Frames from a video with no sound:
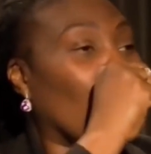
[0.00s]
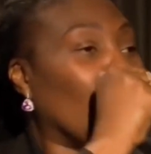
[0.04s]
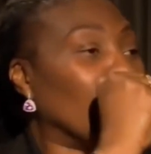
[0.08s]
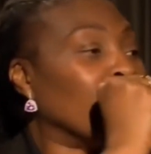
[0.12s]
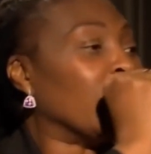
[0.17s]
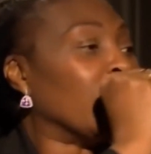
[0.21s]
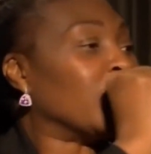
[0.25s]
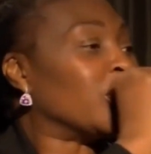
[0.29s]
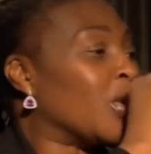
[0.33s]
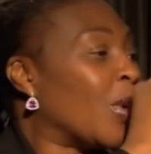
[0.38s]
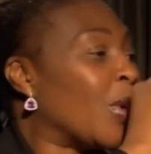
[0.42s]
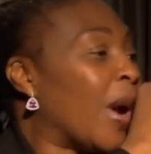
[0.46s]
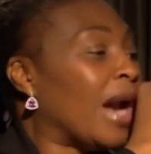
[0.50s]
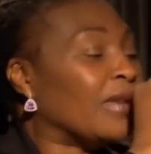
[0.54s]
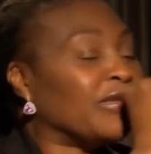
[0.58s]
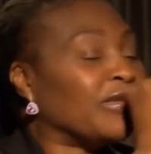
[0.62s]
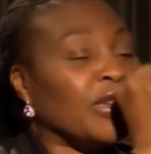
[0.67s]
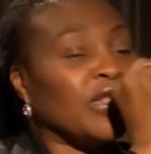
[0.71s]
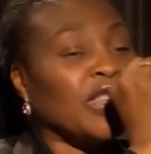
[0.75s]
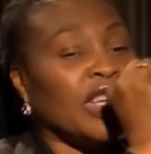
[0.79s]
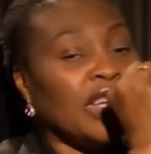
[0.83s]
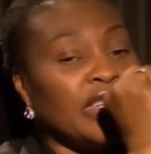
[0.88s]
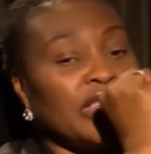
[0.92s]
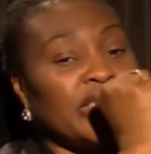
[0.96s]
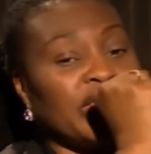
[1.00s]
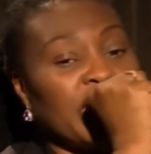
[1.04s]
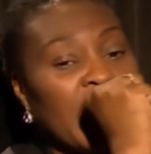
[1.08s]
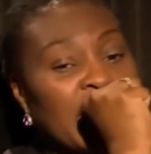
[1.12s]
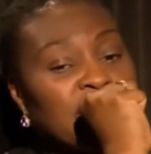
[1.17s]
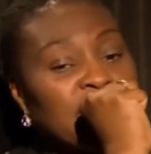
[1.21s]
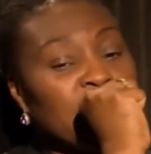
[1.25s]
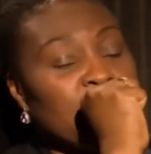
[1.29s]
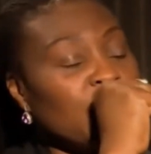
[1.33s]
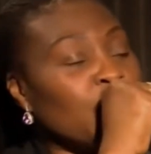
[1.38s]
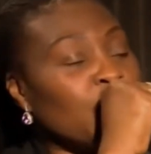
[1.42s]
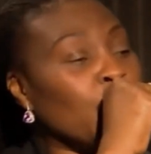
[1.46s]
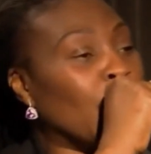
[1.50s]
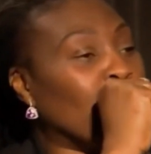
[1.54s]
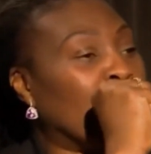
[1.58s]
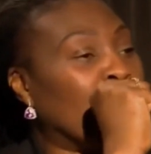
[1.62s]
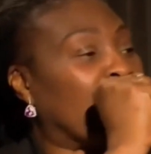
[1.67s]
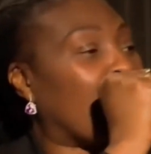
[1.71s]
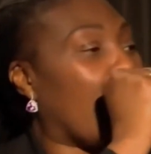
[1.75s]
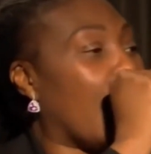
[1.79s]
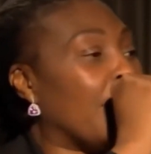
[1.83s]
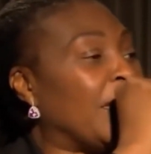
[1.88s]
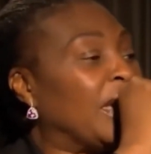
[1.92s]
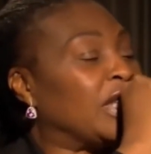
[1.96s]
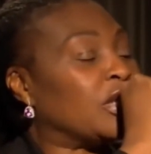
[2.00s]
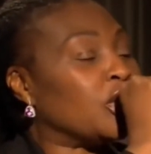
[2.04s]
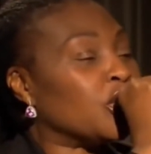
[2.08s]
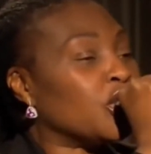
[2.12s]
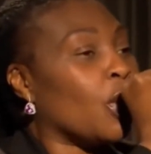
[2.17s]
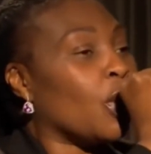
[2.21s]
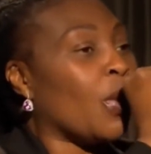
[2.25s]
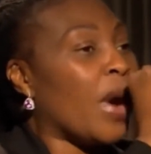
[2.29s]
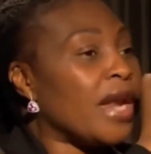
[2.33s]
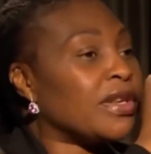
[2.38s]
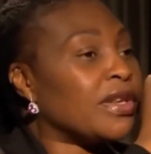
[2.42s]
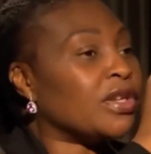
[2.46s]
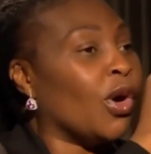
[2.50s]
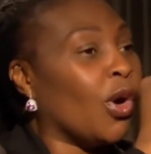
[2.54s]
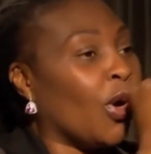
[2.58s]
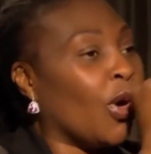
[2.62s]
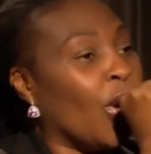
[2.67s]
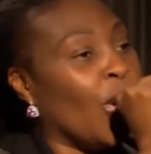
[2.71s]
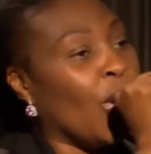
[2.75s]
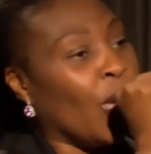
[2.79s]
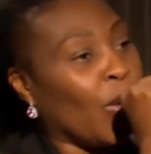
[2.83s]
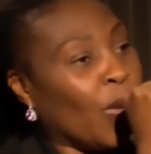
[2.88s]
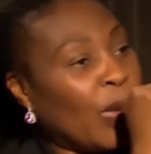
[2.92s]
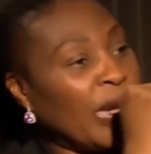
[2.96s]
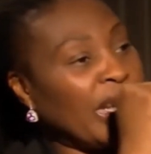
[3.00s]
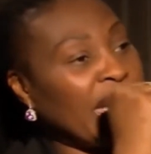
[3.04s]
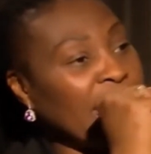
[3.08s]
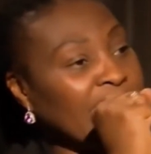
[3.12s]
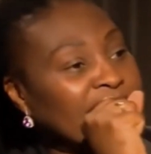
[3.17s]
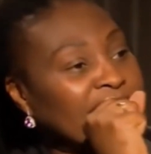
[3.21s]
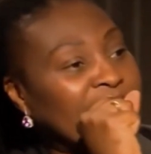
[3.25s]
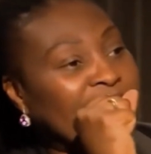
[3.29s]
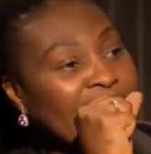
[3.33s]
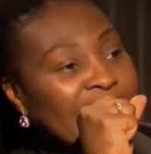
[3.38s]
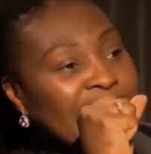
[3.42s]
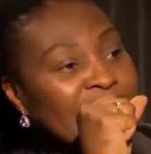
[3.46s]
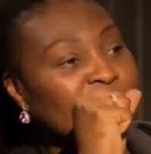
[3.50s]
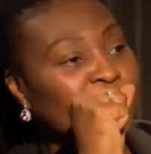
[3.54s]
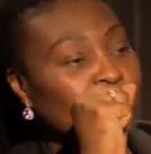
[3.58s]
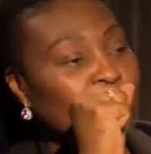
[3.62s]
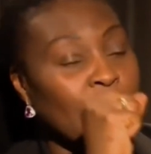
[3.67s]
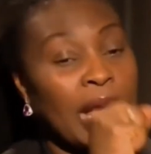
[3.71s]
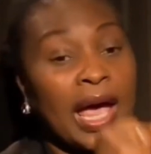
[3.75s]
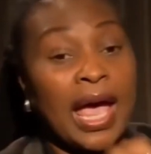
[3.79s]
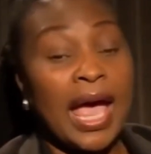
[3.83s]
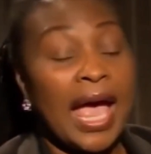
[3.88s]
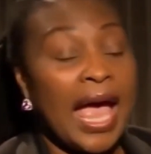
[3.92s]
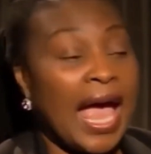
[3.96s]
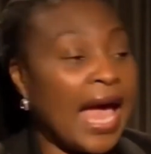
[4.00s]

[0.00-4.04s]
on the 12th, on the 13th, we'll be coming to Soweto. We need kids to...